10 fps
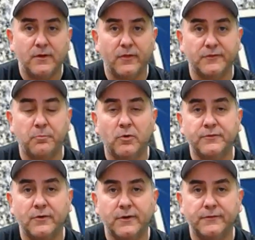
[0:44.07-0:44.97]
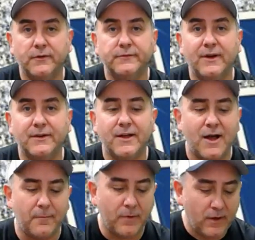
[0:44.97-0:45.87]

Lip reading: thesportcircus.com.